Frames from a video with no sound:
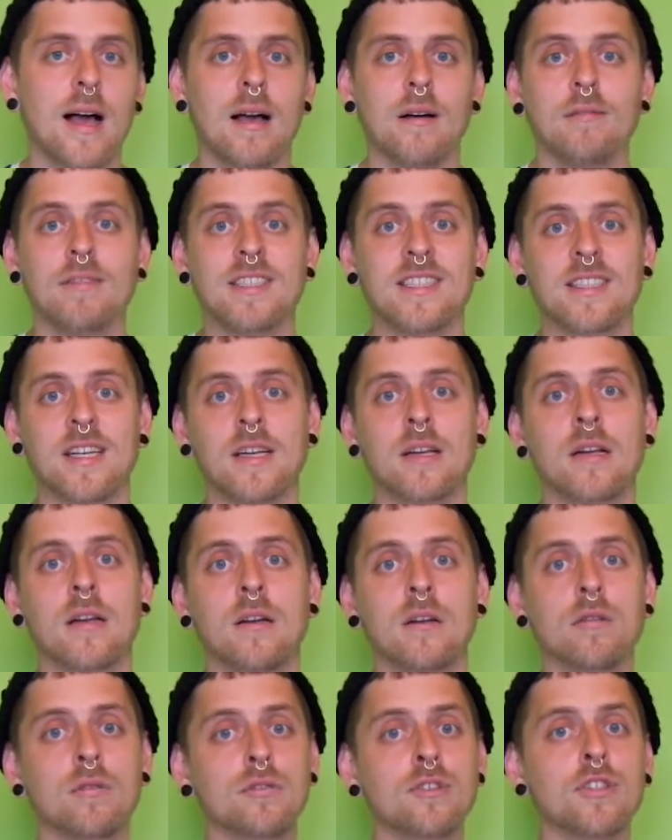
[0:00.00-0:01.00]
We say
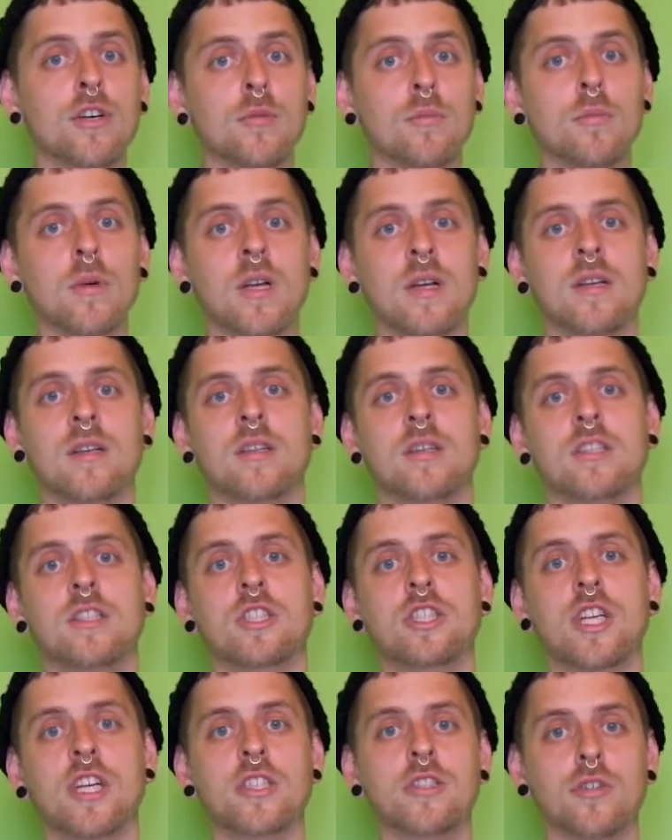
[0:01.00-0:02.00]
ludziom,
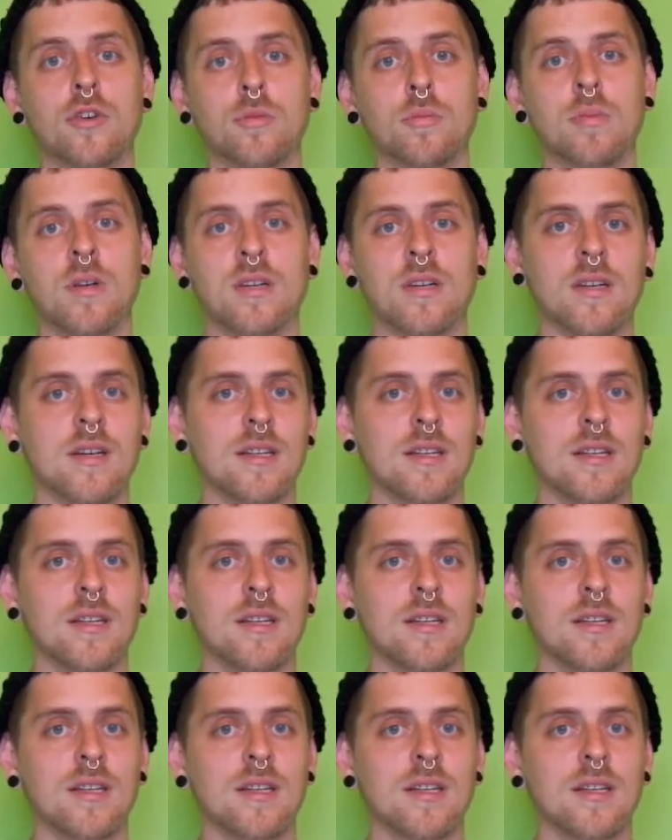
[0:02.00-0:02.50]
dzieciom